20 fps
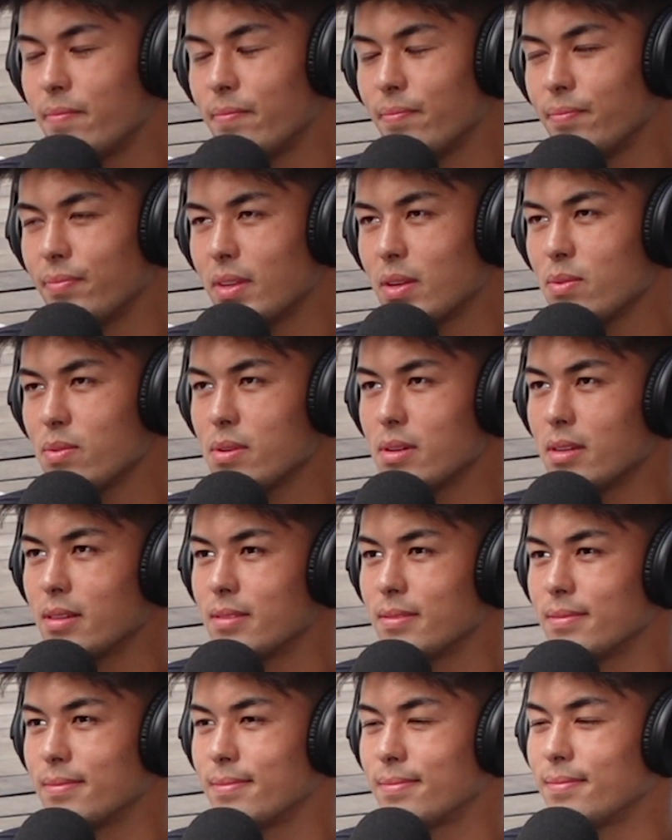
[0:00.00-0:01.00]
don't
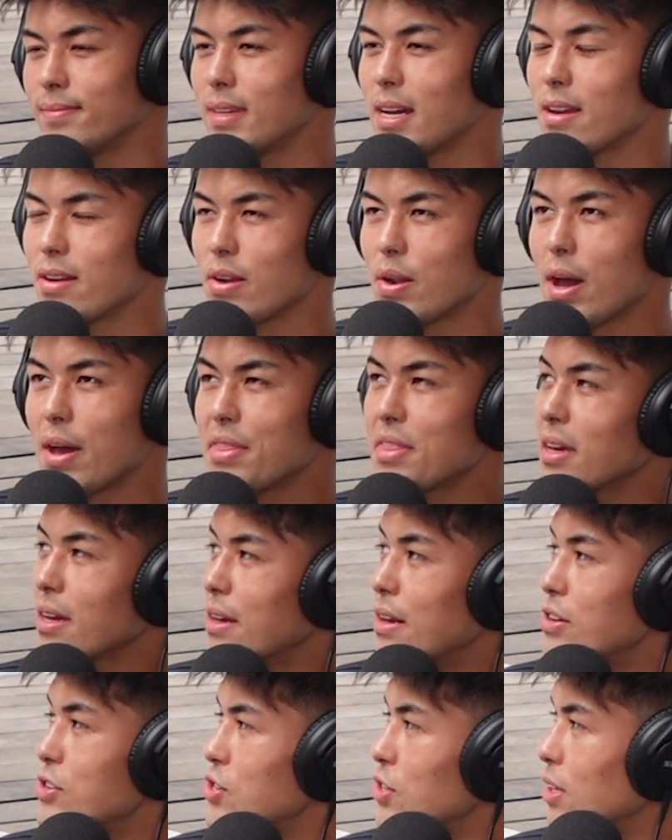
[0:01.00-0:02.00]
know. I
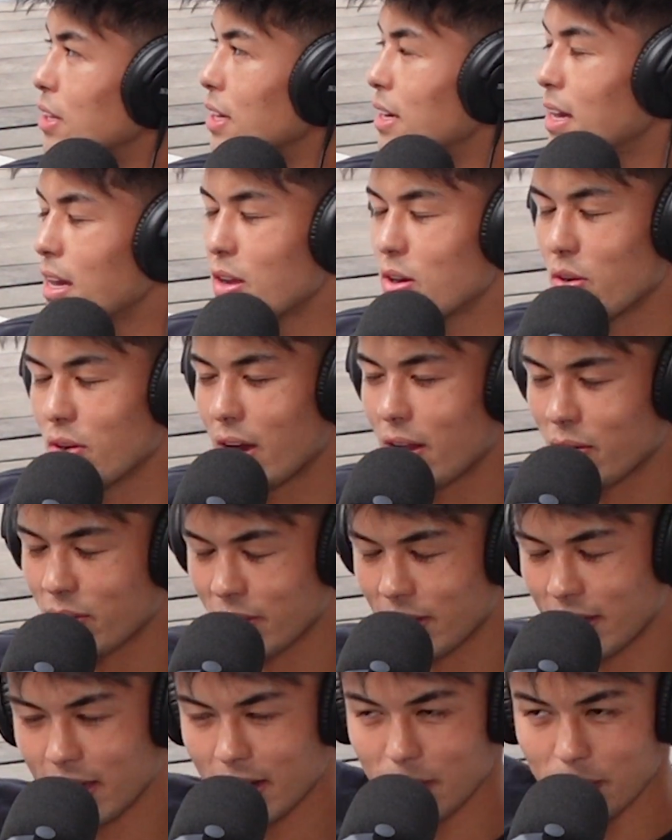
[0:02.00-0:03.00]
think initially, I
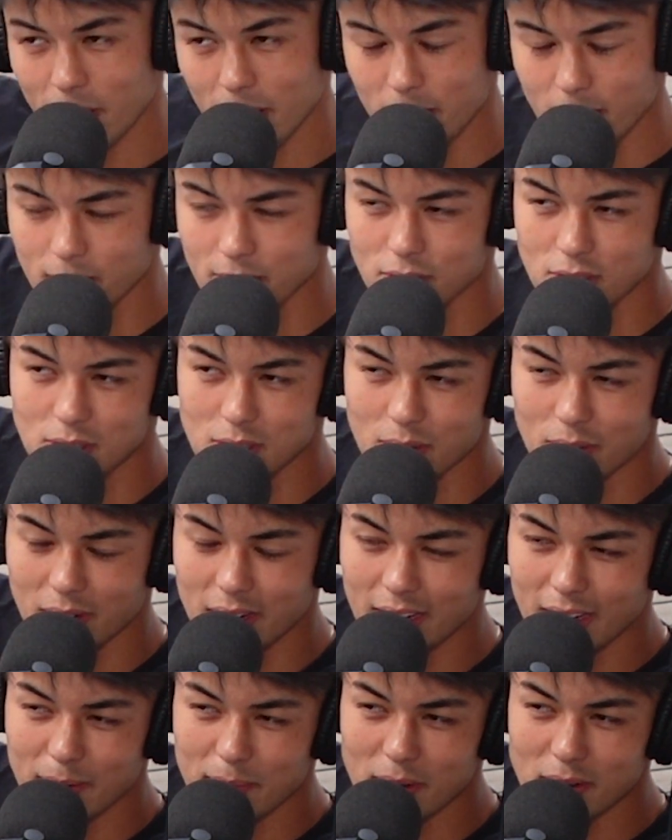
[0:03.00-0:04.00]
don't think any parent wants to see their
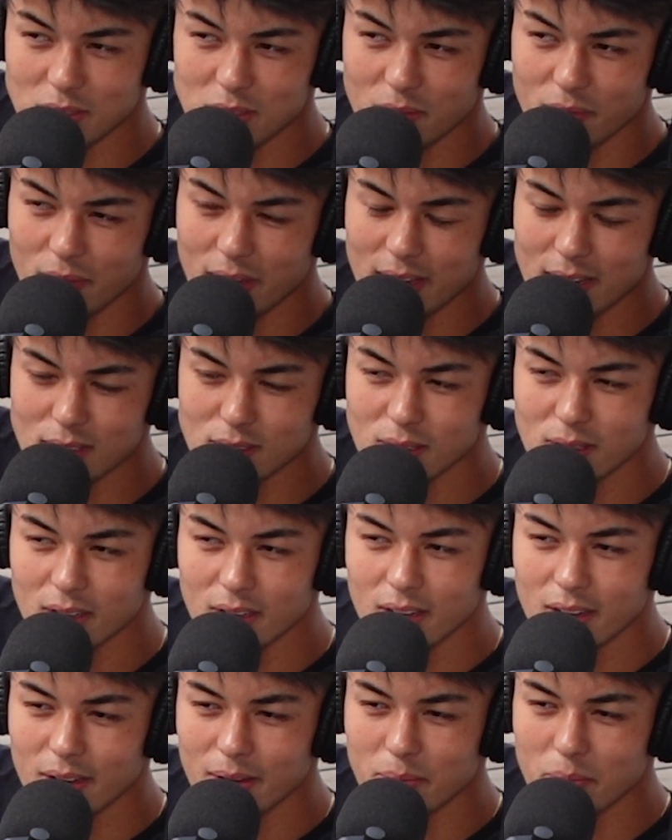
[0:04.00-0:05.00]
kid get punched in the face,
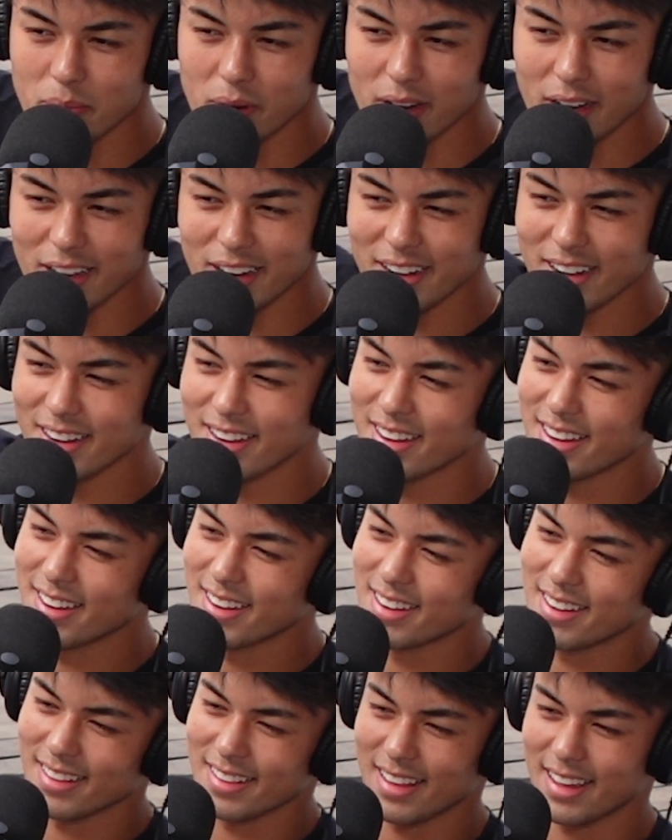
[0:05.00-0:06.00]
but
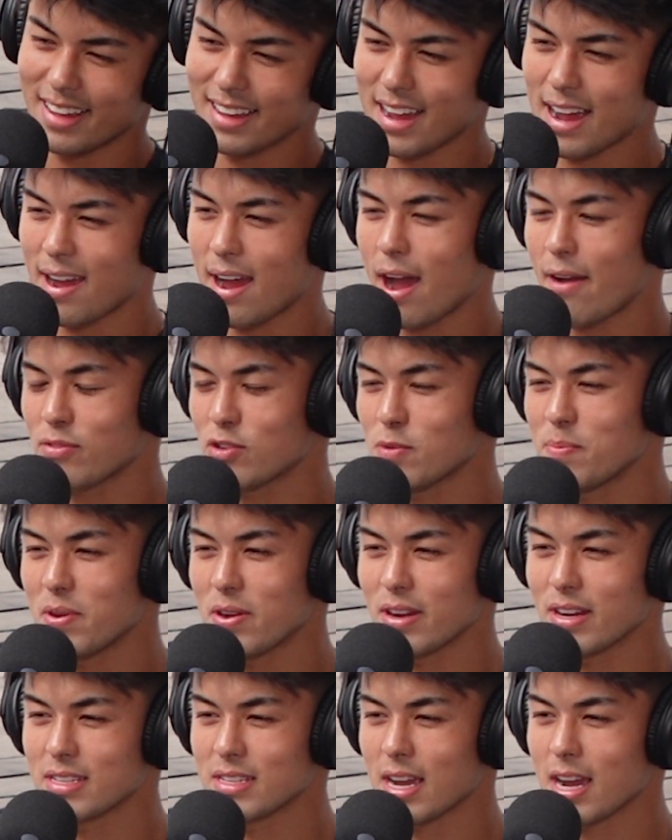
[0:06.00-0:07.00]
like after a
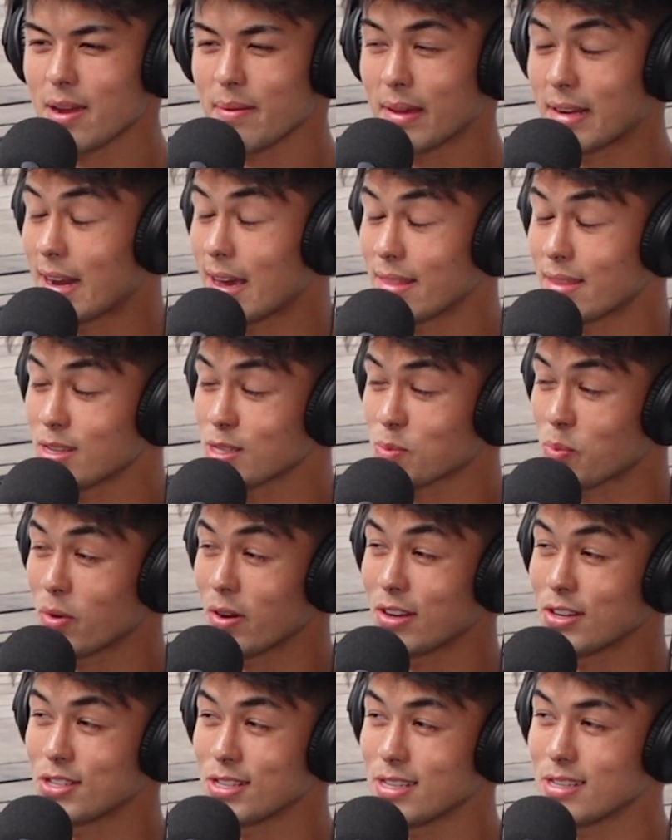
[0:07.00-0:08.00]
period of time, like at this
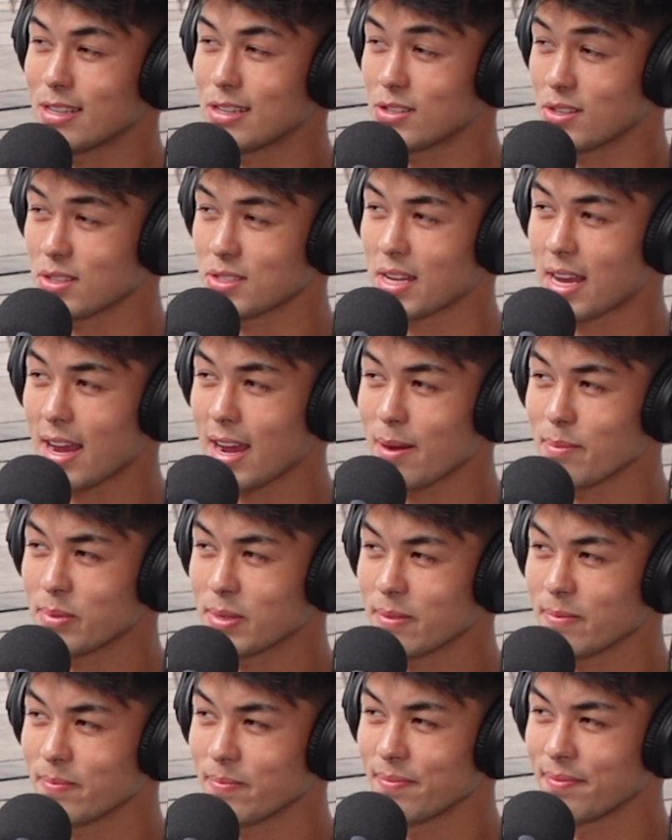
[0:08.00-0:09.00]
point, she gets
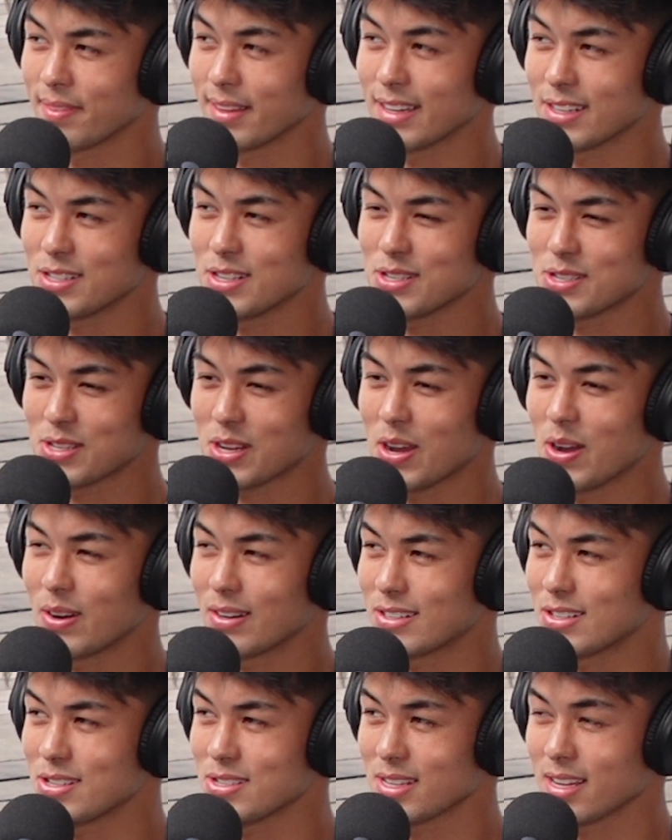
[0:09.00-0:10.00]
amped. Like she's
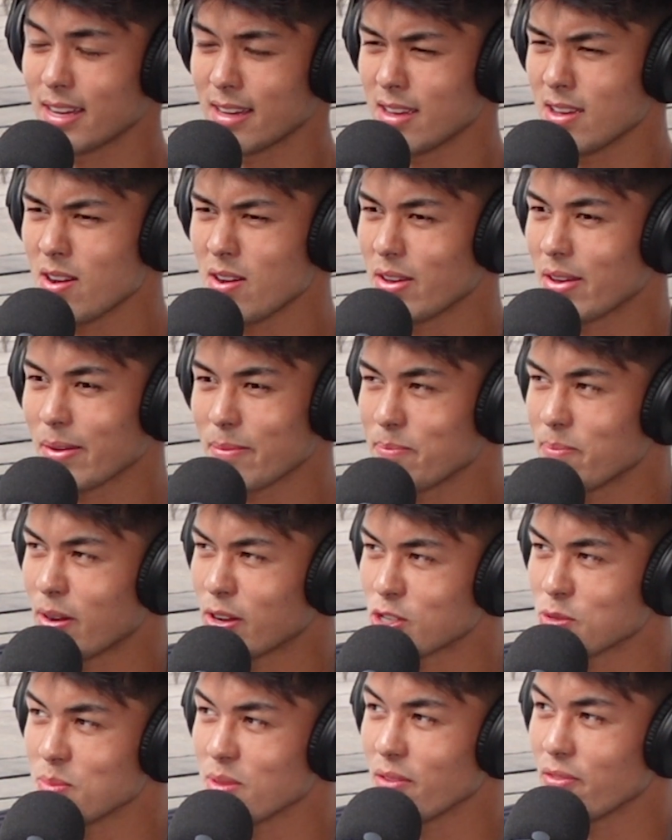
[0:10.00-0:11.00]
stoked. She's like, yo,
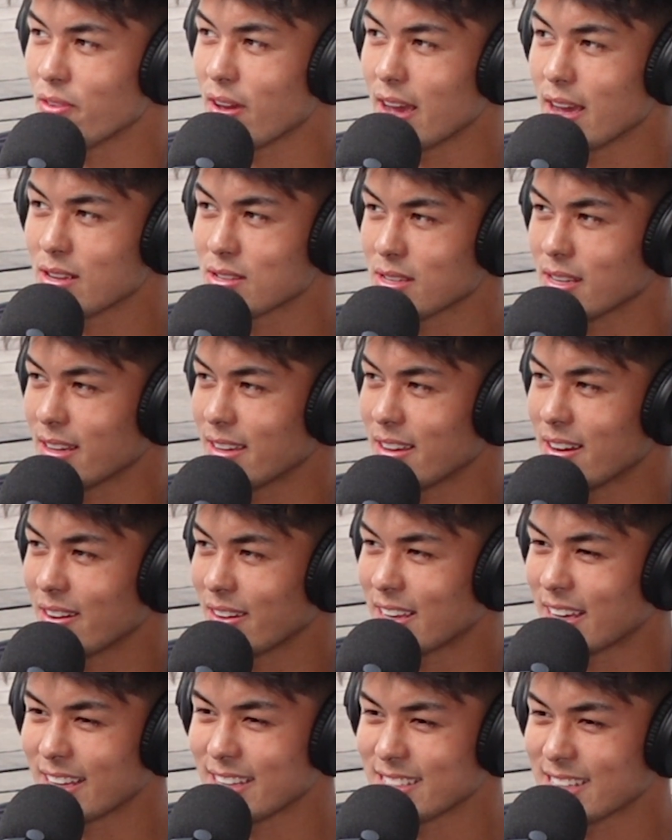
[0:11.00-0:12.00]
punch him in the face, like
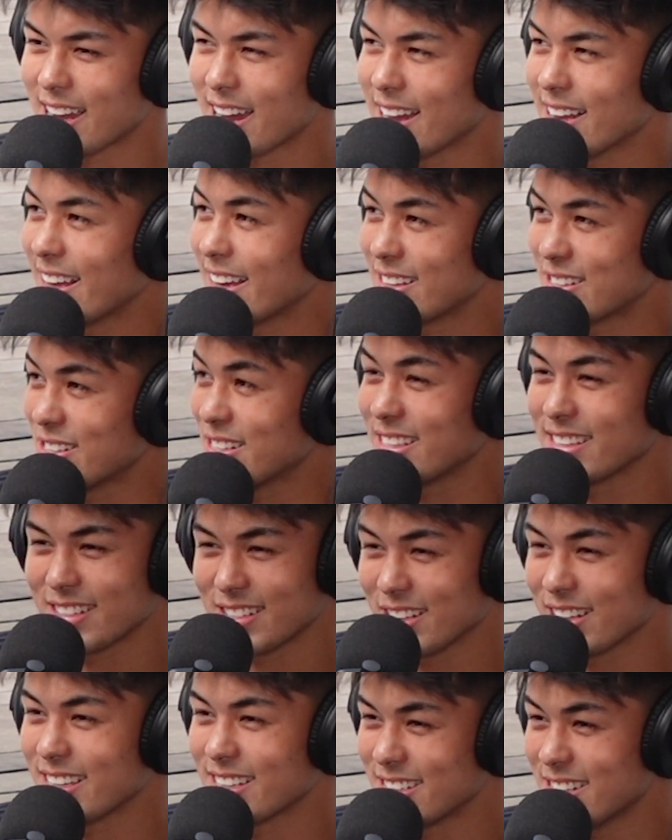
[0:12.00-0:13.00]
kick his ass. Like
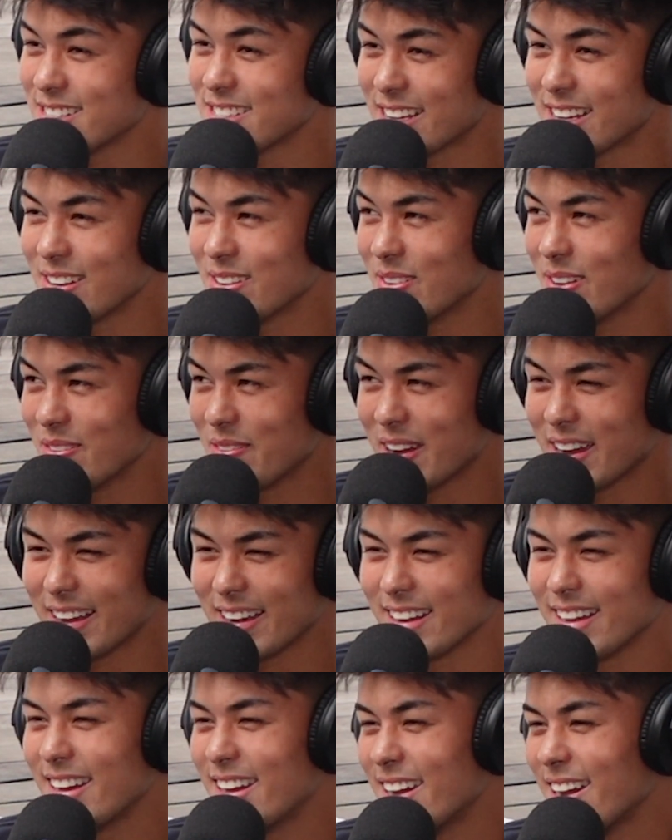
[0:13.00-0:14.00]
she's into it,
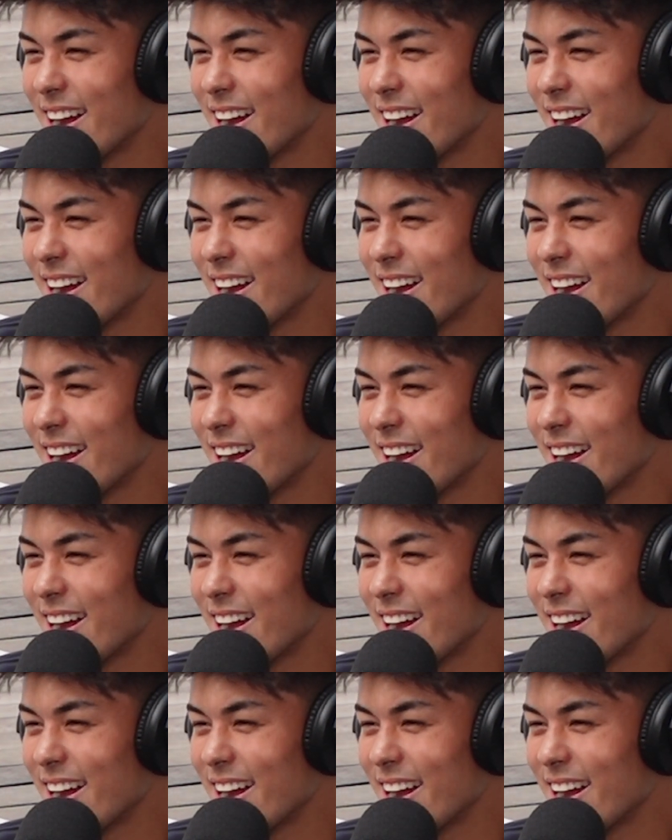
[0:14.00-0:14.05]
man.